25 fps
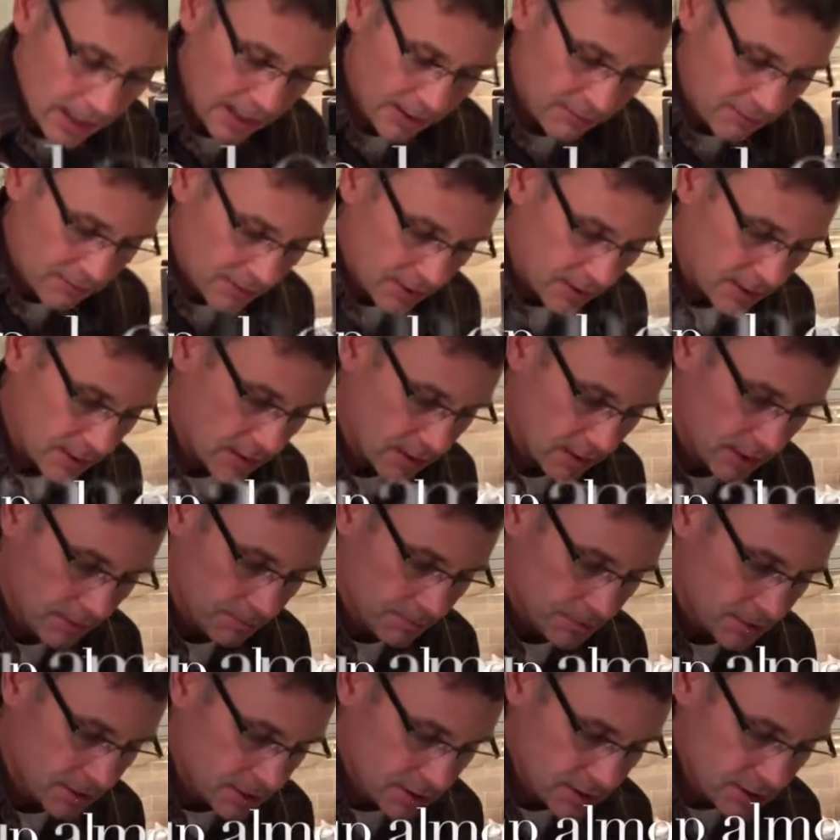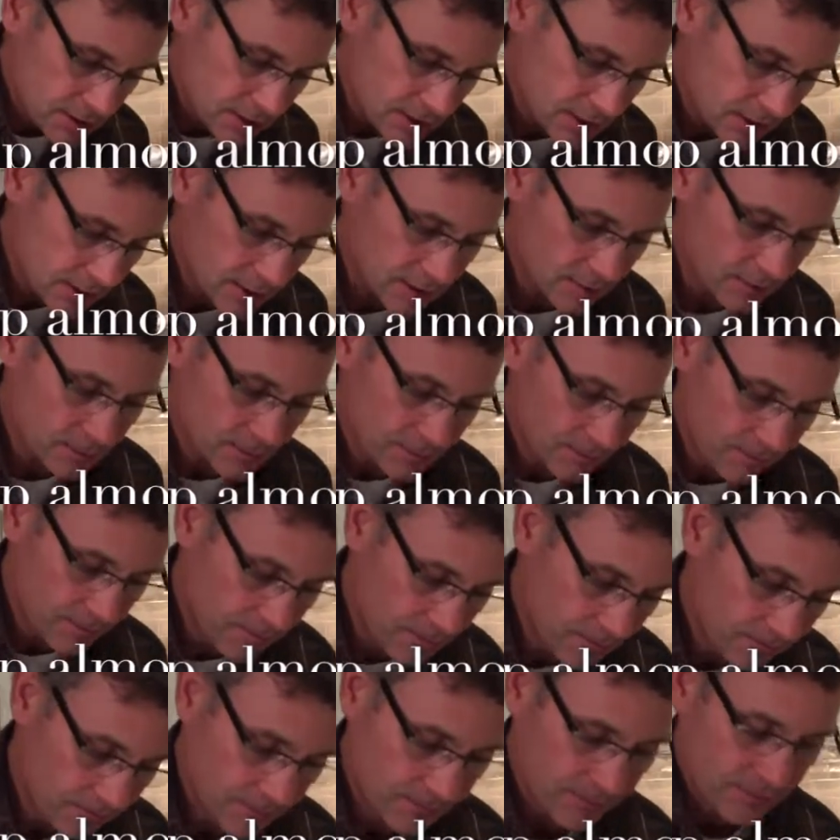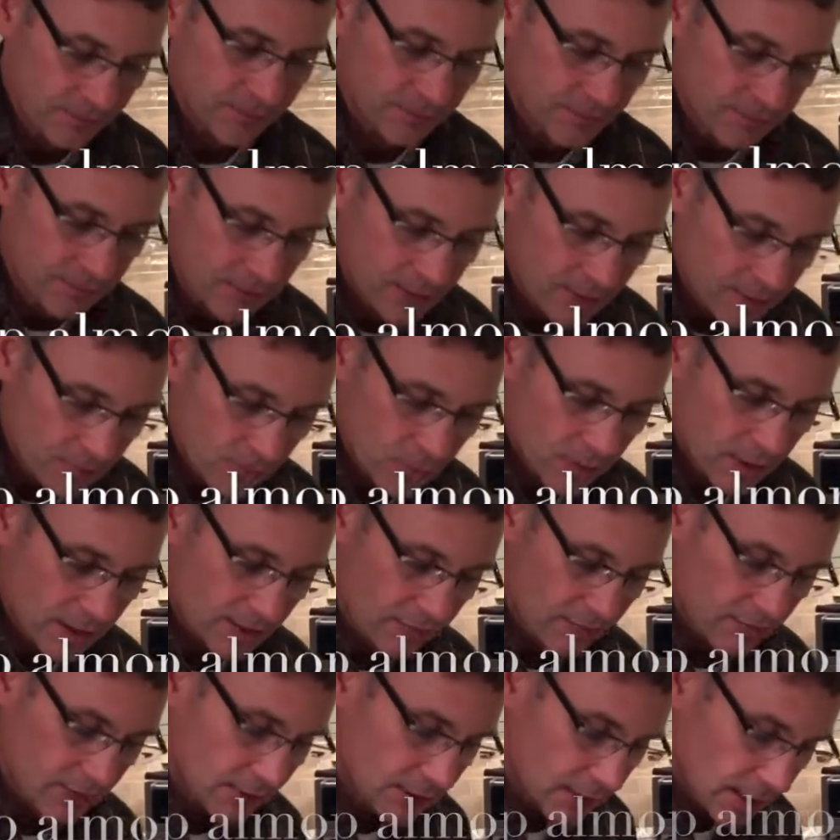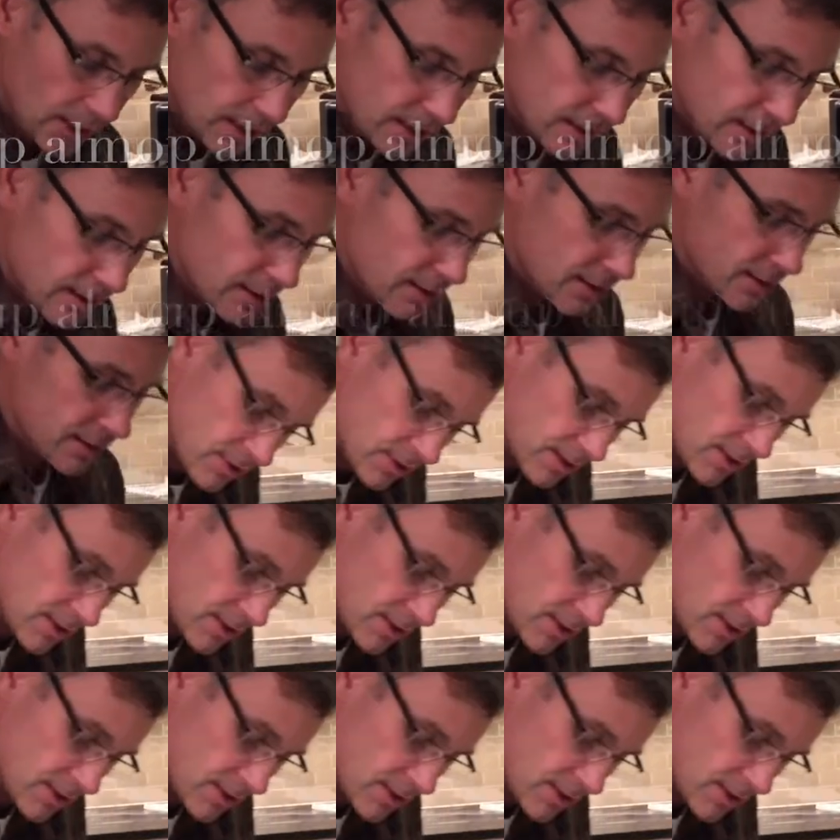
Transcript: half a cup. Just, you know, whatever you like.